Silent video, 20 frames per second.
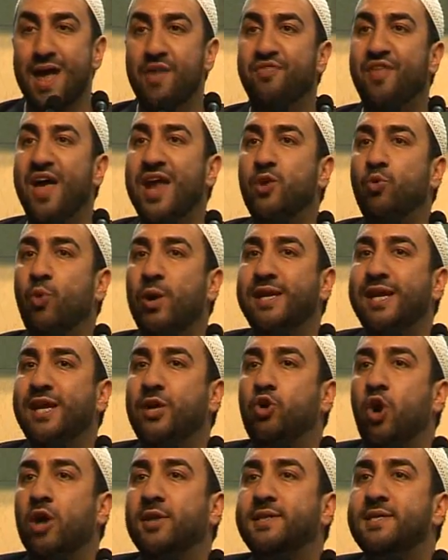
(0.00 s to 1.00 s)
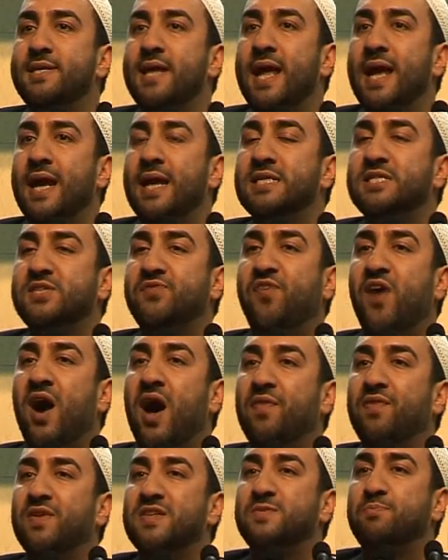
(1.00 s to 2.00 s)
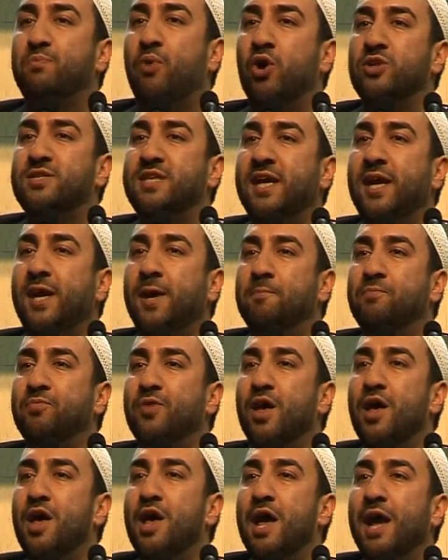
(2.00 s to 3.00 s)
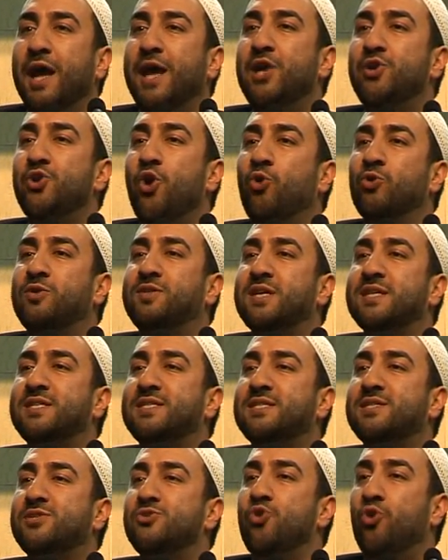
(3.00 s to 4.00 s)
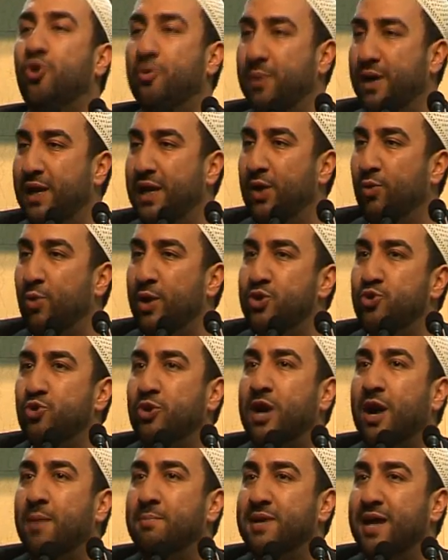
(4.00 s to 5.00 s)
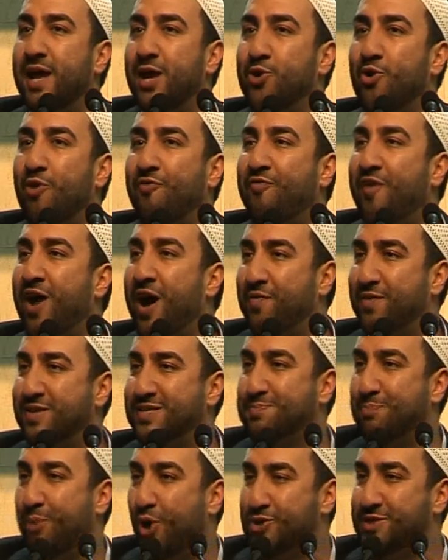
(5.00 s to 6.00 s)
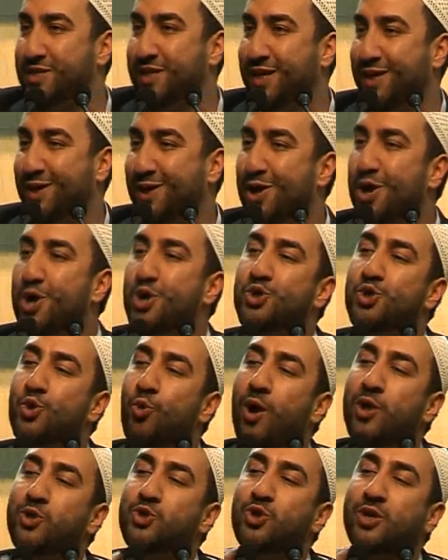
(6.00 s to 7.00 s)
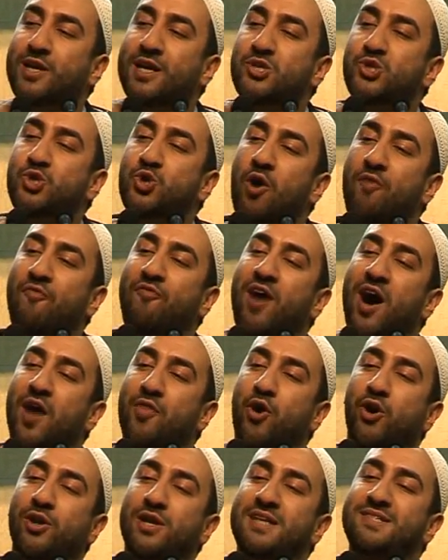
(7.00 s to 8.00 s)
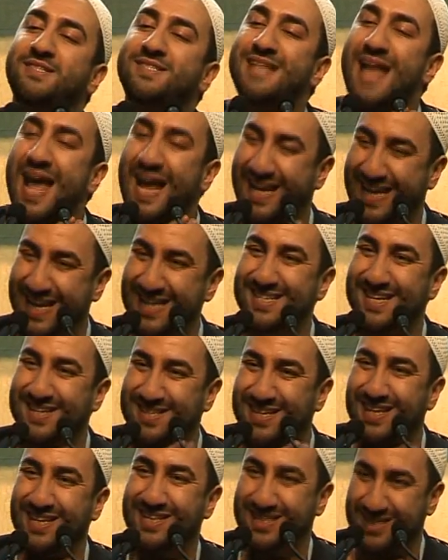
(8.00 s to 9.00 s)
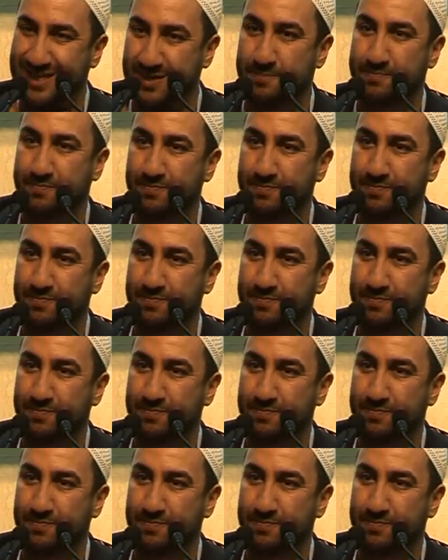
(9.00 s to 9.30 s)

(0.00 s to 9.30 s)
Then when he got near his father's body, he noticed normally when you come near your father's body, you want to kiss your father on his neck, isn't it?